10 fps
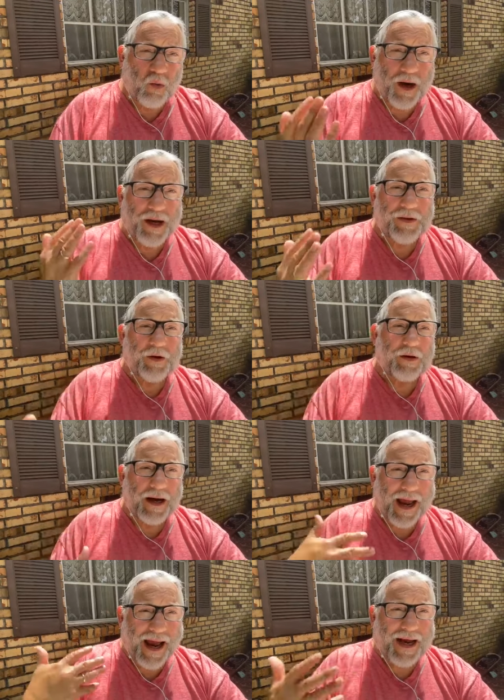
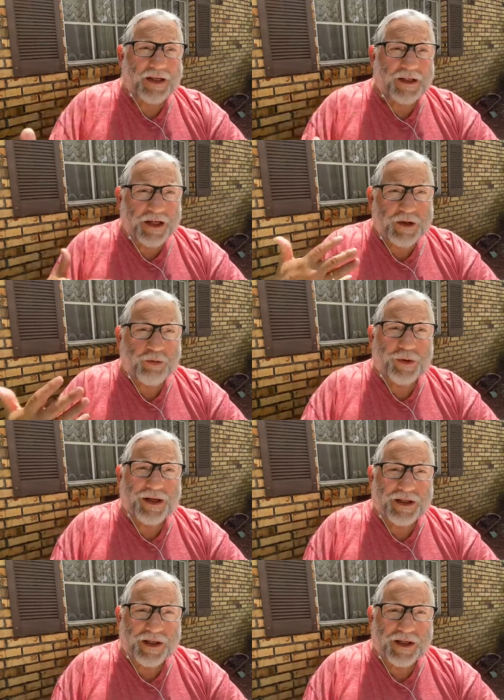weather has its
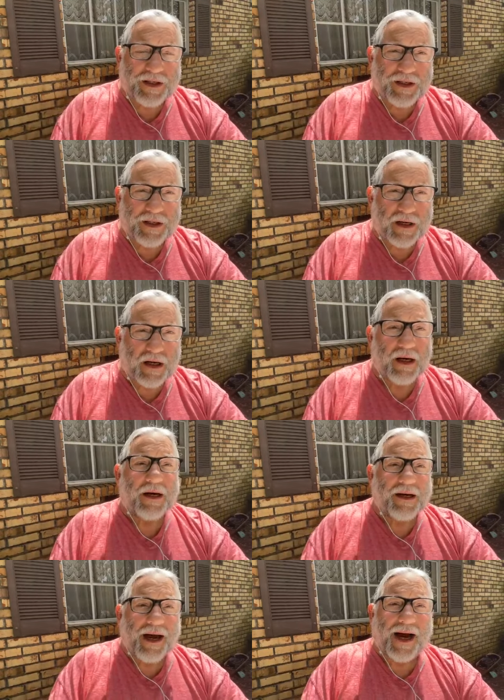reasons.
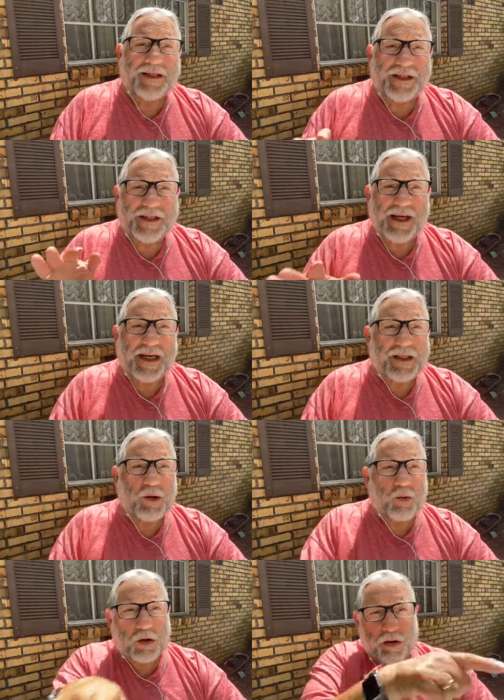God
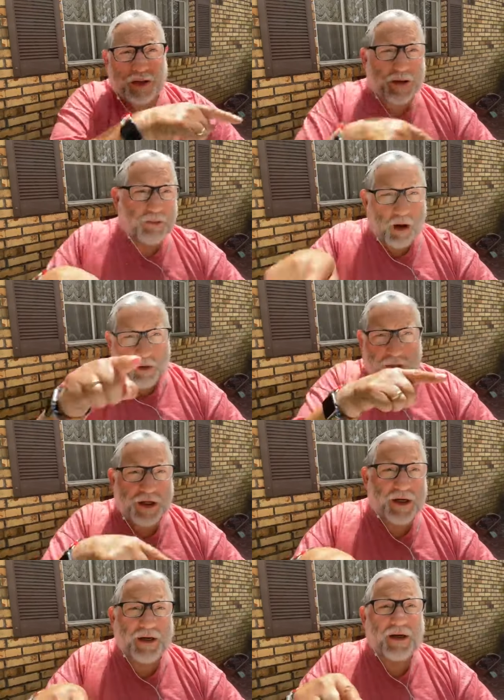set the world in
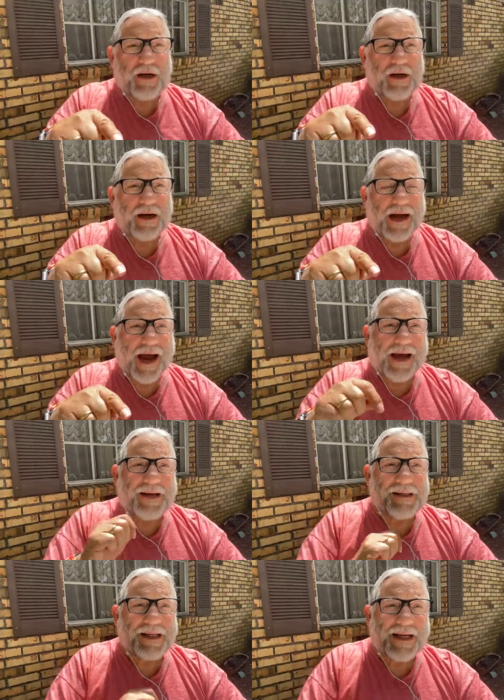motion
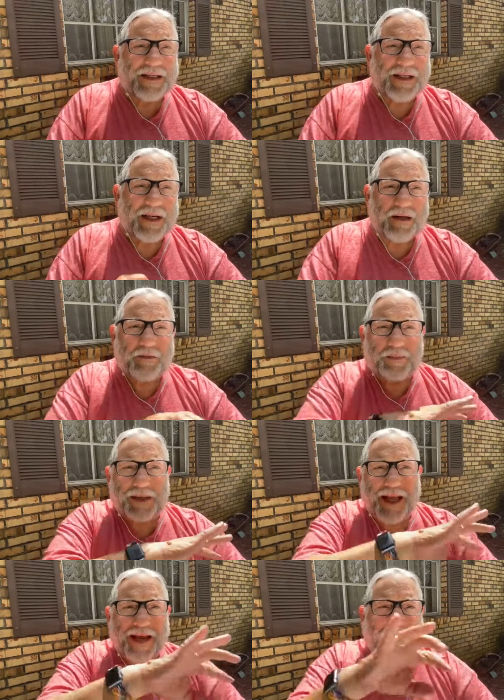and he lets it
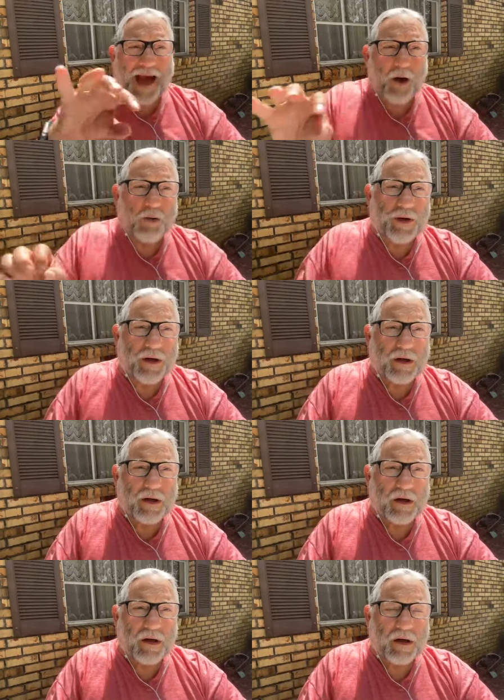play out.
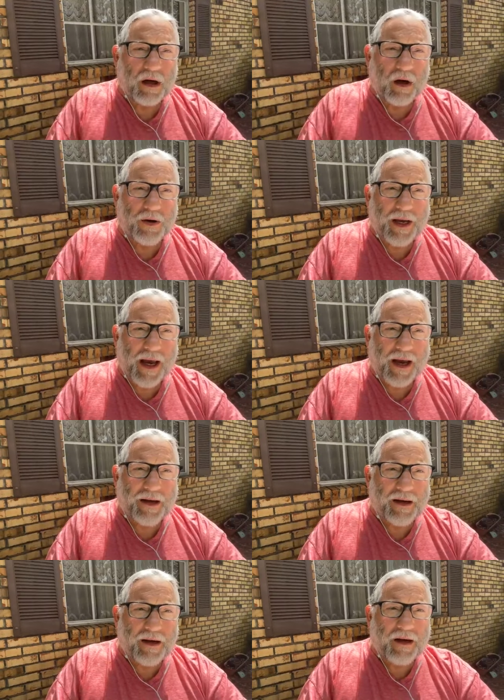
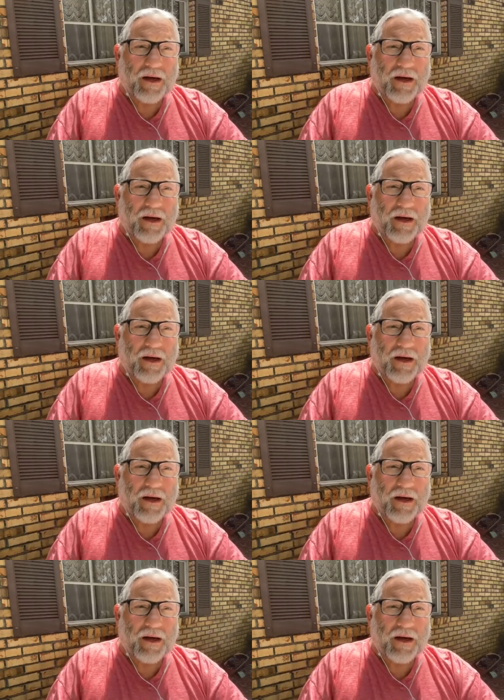Okay?